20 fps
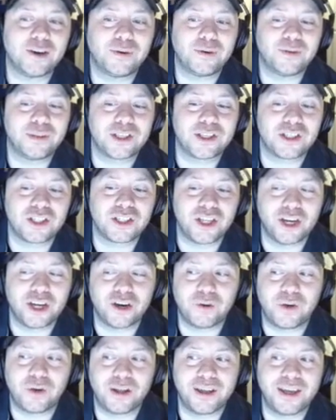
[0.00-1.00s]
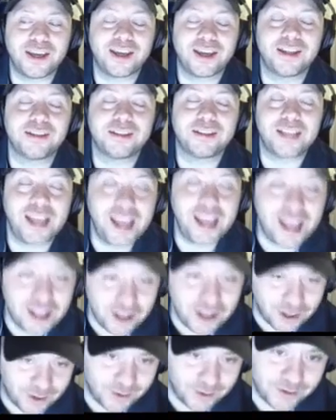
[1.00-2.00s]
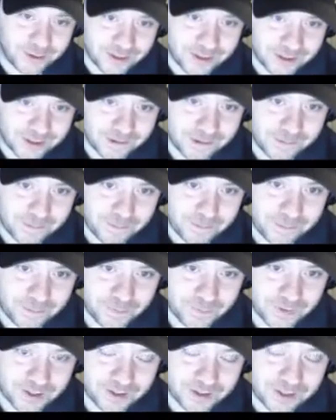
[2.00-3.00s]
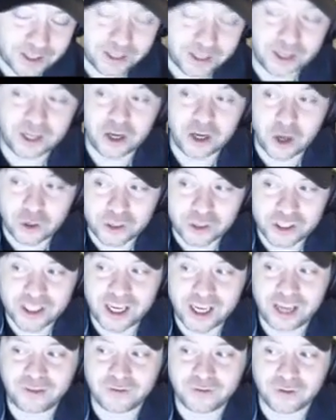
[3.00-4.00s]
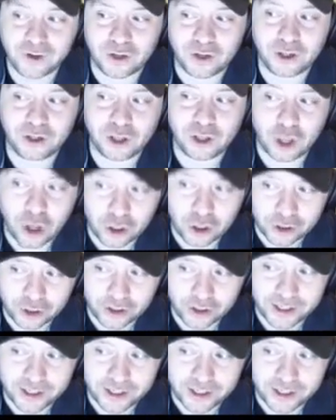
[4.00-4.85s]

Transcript: this year while he continues to negotiate for a longer